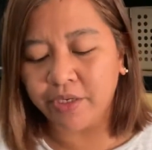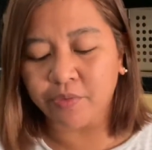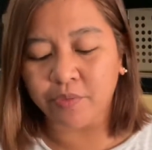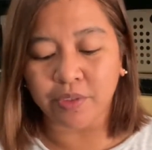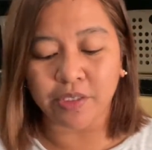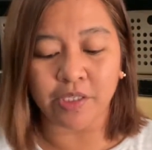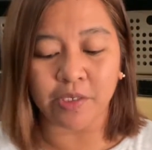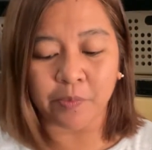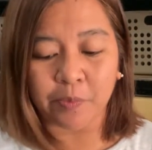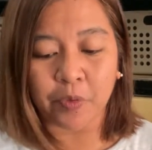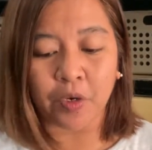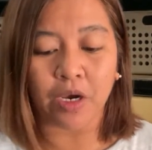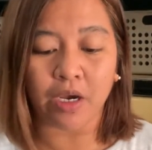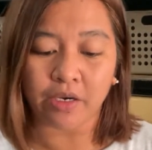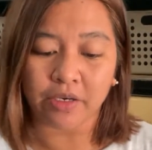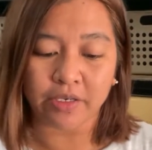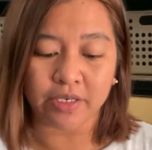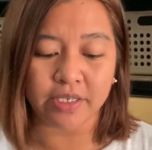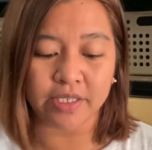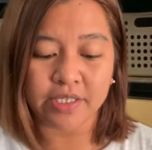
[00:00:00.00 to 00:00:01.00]
reading
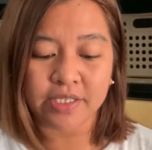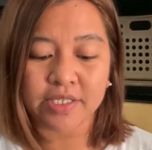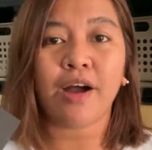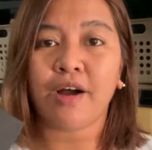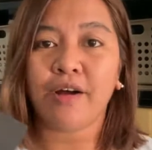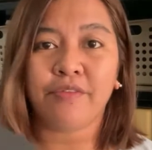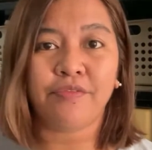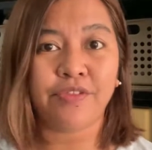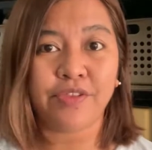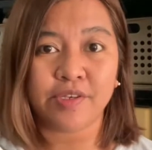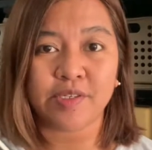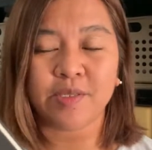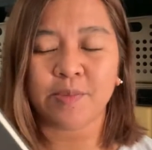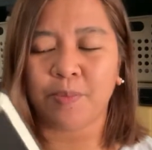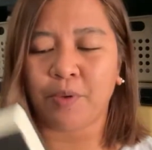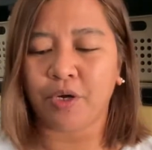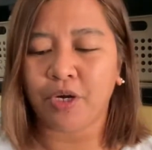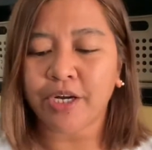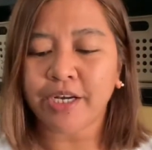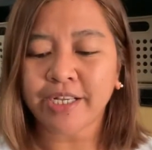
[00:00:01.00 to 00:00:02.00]
progress of this
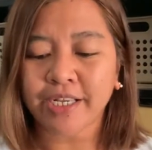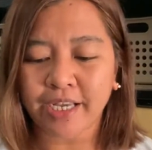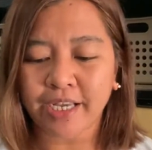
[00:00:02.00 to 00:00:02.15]
book.